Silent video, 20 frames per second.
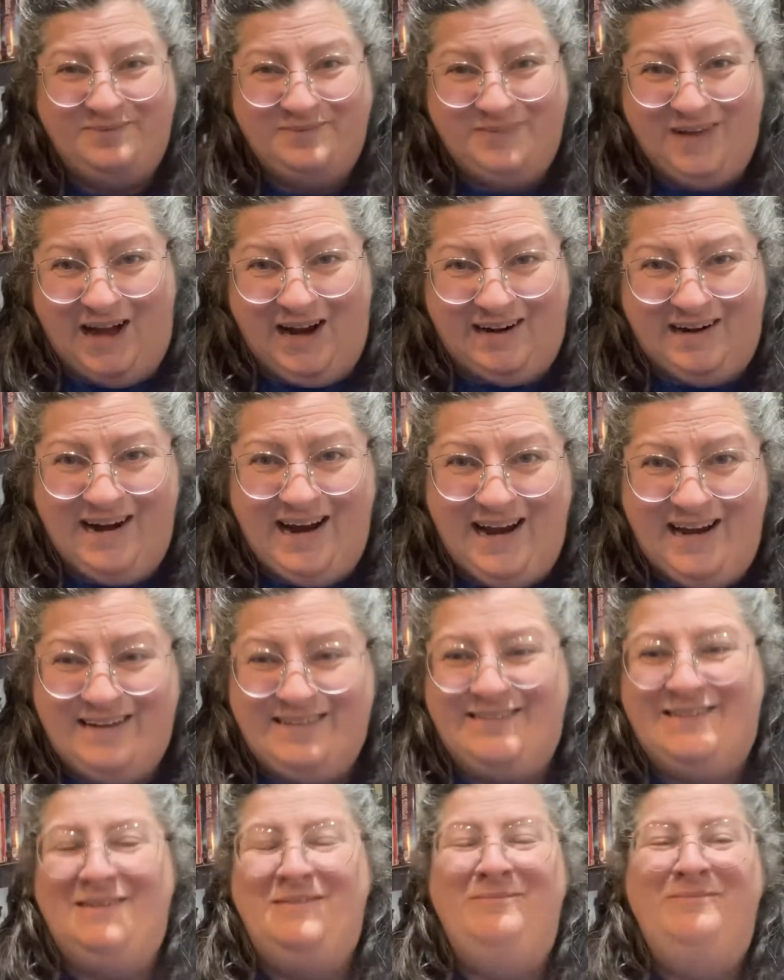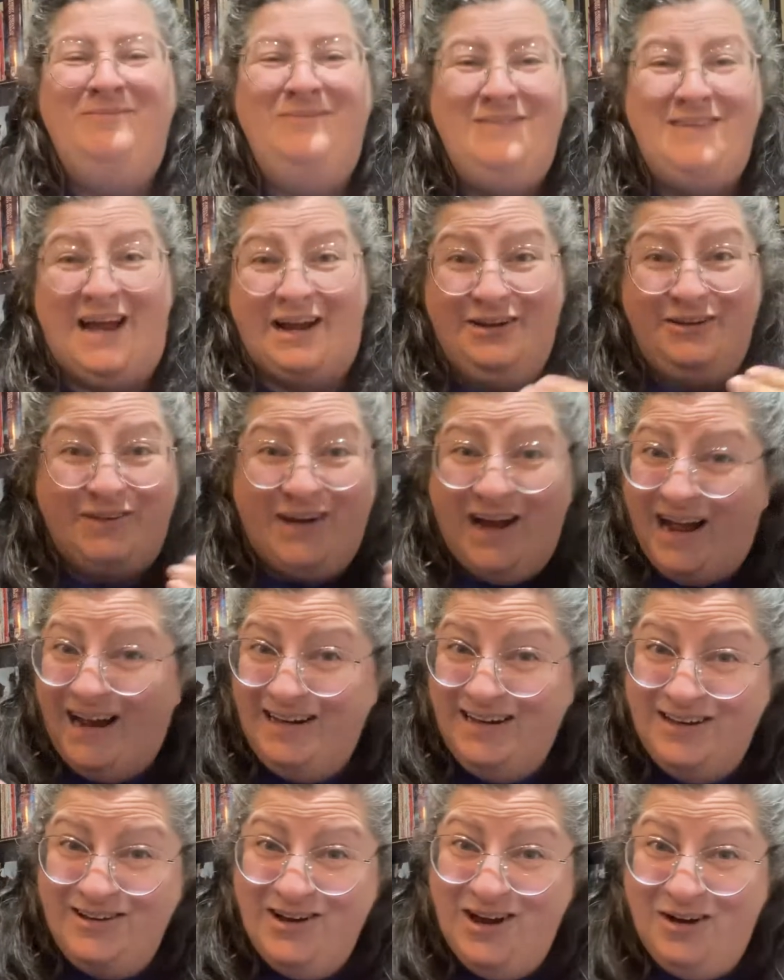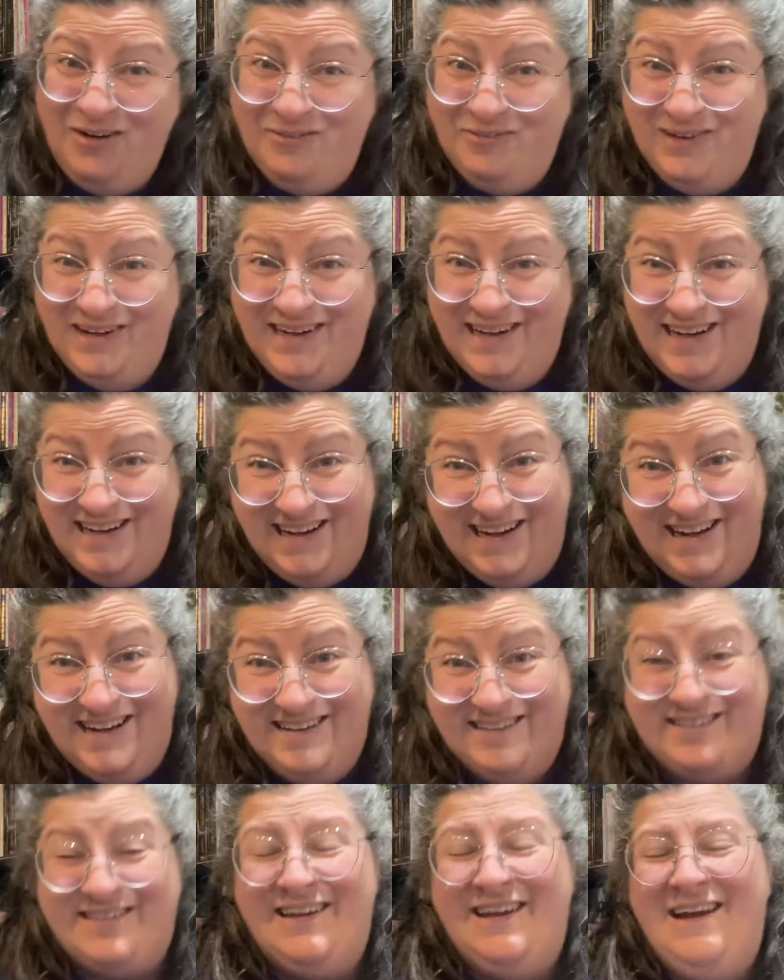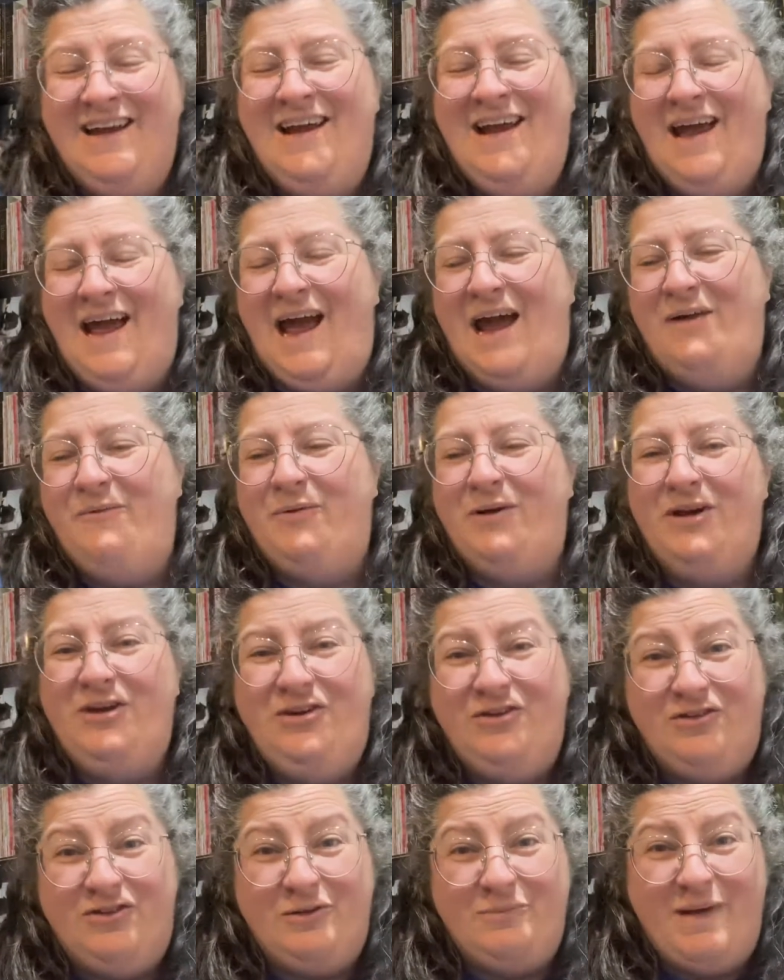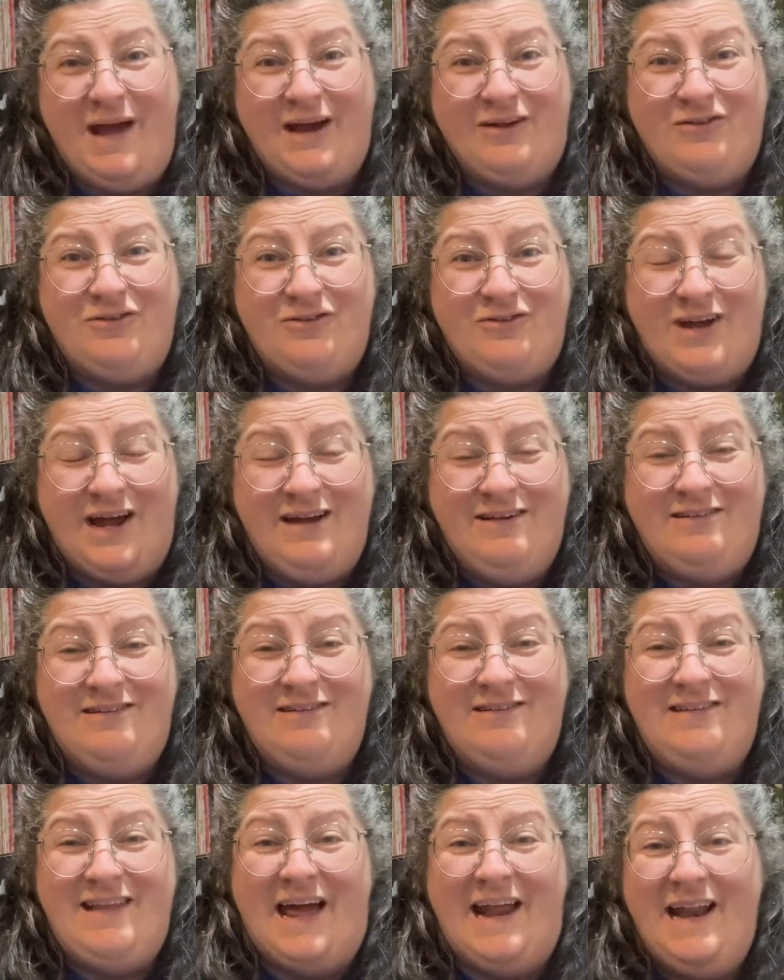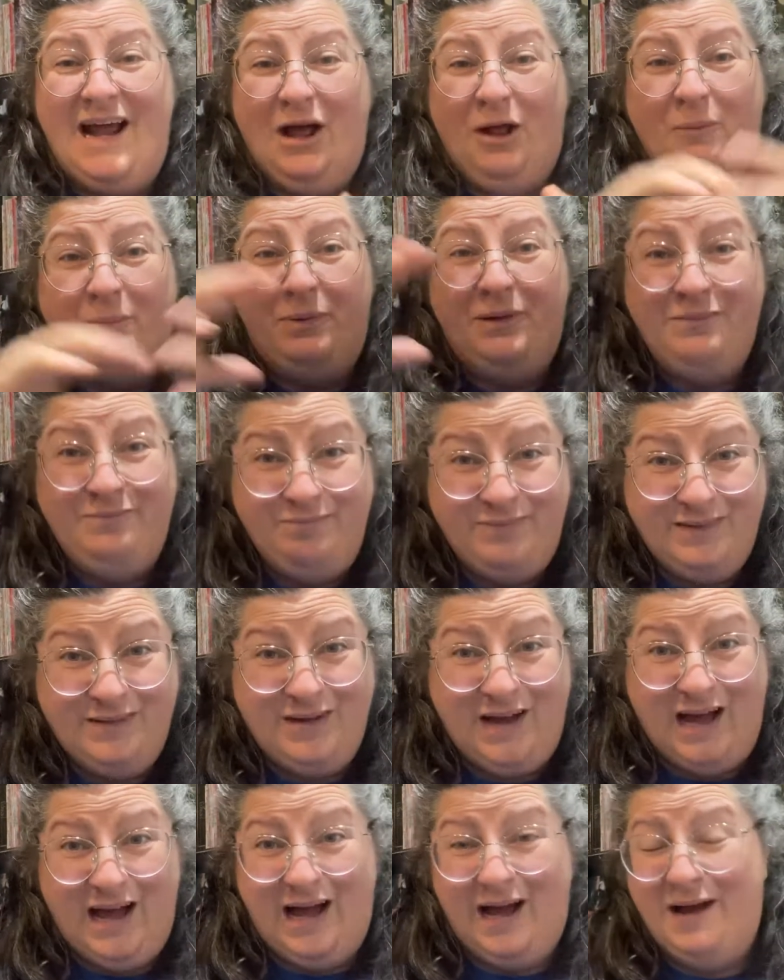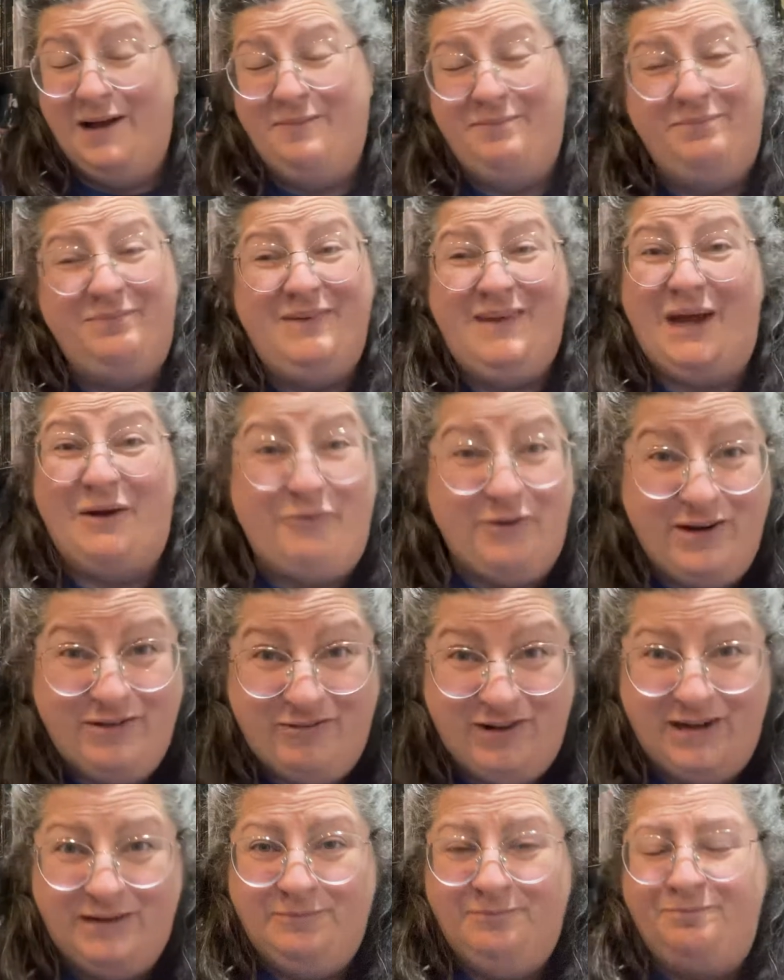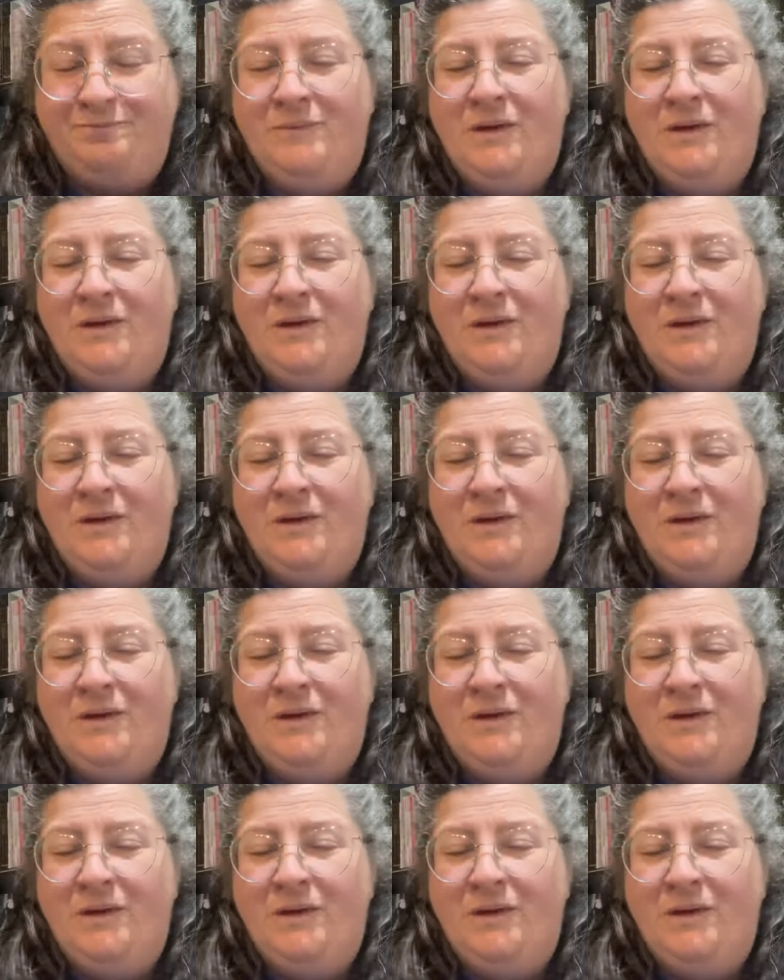All right. Now you kind of know what it is. And we're going to do some exercises that help get rid of it.